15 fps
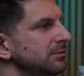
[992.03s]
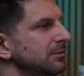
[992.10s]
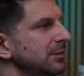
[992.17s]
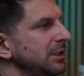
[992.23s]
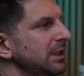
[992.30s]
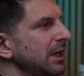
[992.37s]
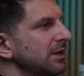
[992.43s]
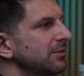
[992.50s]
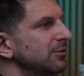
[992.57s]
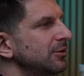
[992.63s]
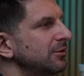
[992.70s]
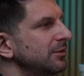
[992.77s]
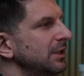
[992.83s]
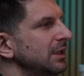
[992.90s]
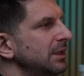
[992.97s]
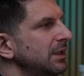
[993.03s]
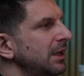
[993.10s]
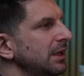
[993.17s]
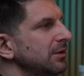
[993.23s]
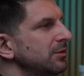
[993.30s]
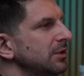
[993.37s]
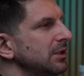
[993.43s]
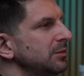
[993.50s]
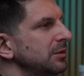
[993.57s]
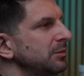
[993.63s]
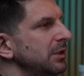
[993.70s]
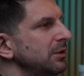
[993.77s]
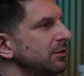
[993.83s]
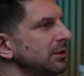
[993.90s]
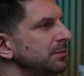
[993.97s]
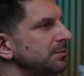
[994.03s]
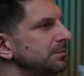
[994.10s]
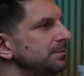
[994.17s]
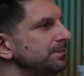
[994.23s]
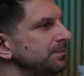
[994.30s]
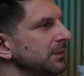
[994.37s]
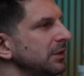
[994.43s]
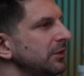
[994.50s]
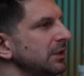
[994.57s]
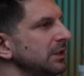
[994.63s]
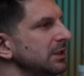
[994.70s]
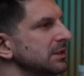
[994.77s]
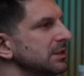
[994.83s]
how does it look when we draw? Let me reduce the strength.